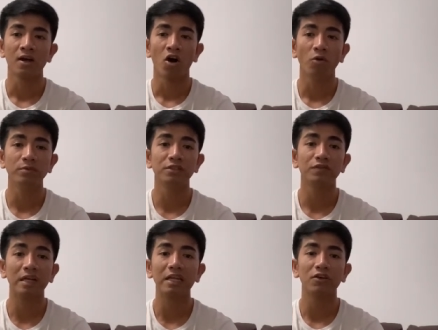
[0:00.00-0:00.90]
Hope this
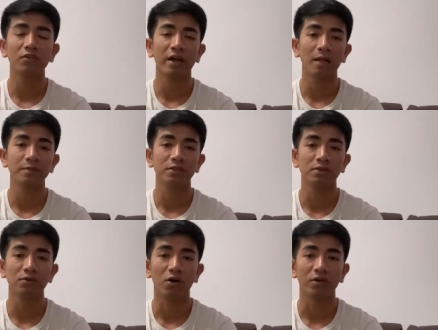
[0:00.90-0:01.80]
video helps
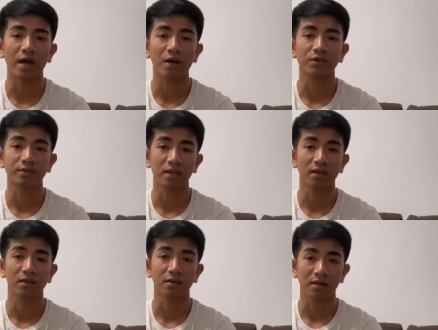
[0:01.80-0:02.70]
you on
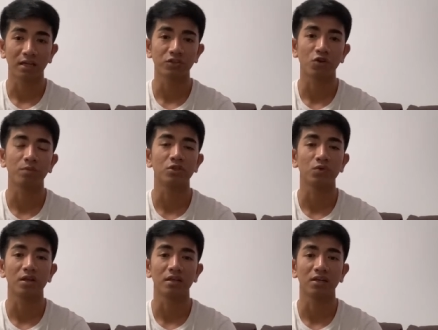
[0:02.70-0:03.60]
understanding the culture
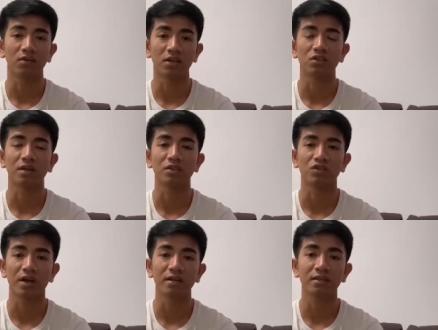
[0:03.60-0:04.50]
between Indonesia and
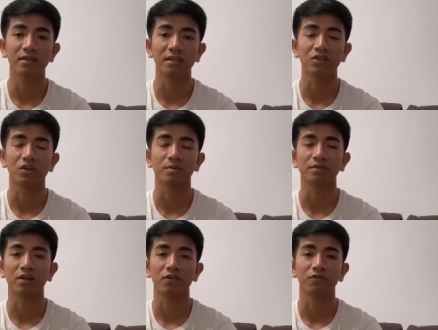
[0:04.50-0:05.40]
China in
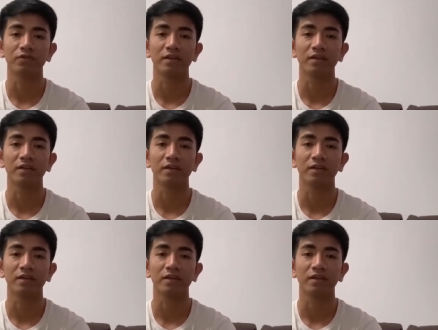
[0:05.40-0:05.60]
terms of